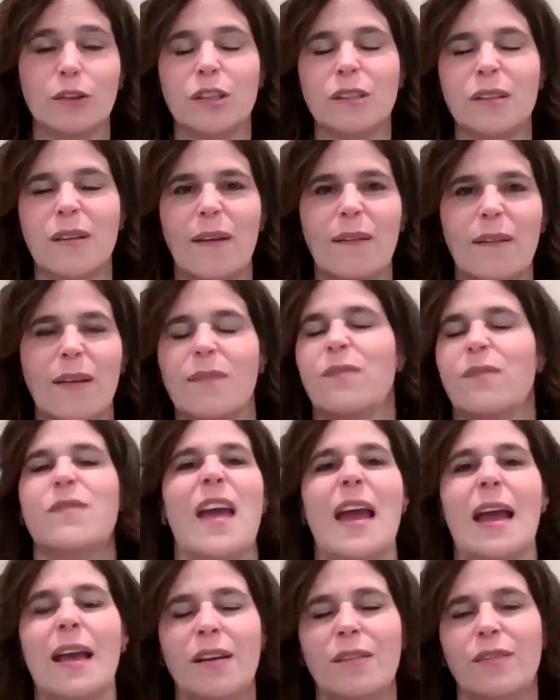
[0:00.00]
Just
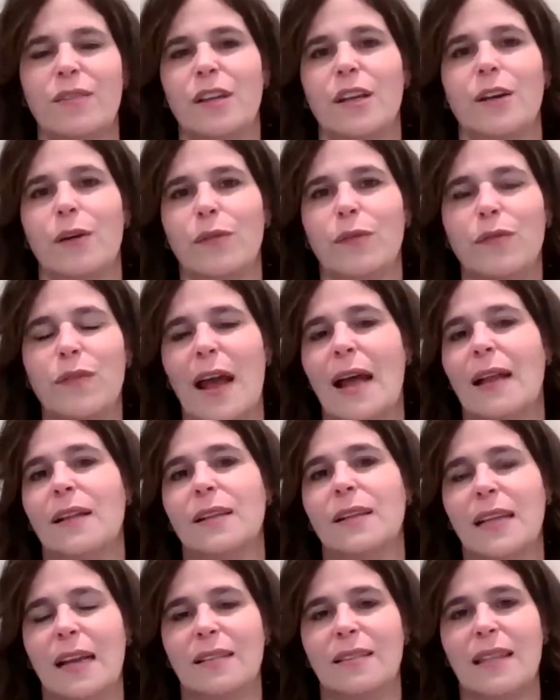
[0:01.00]

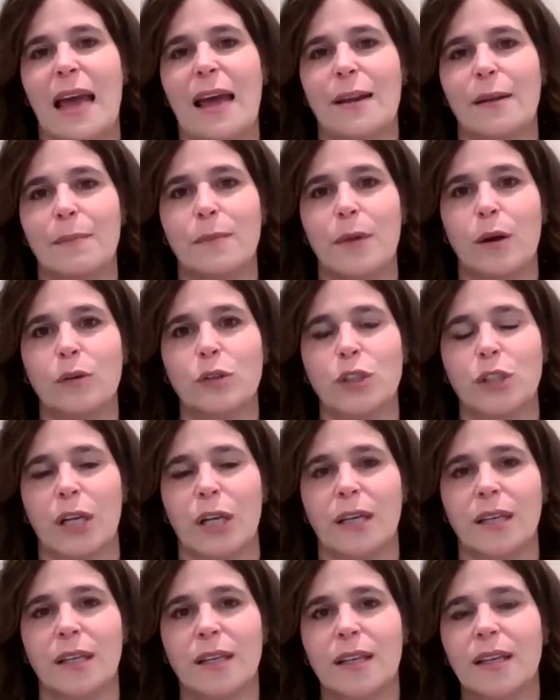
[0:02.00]
validate that
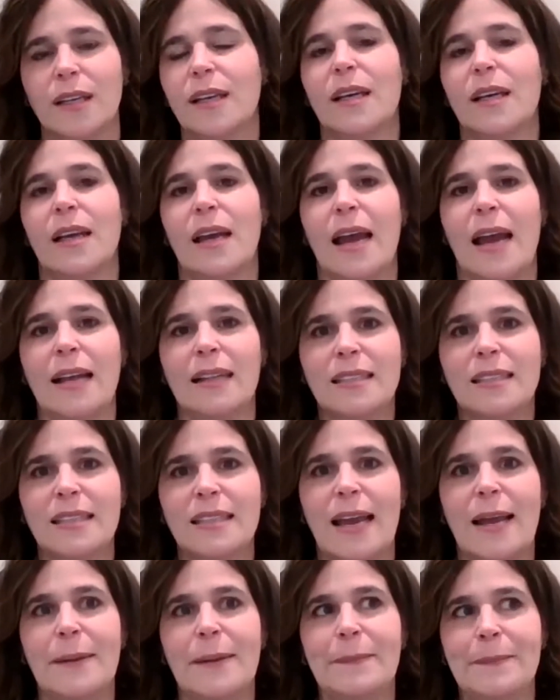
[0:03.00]
emotion and
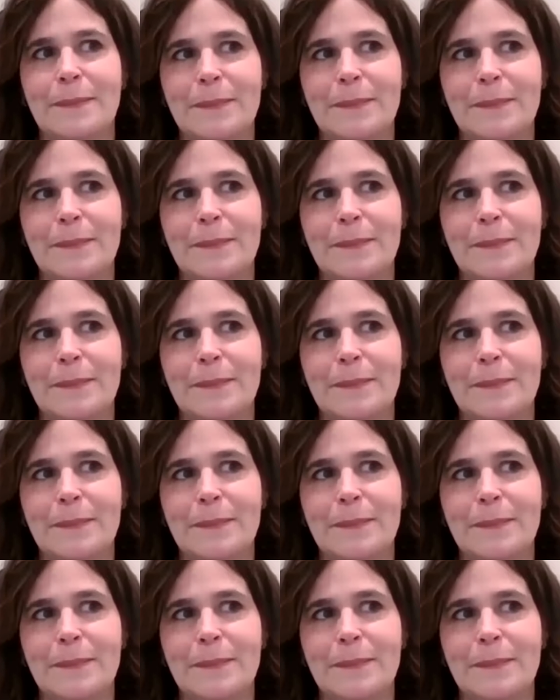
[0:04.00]
say,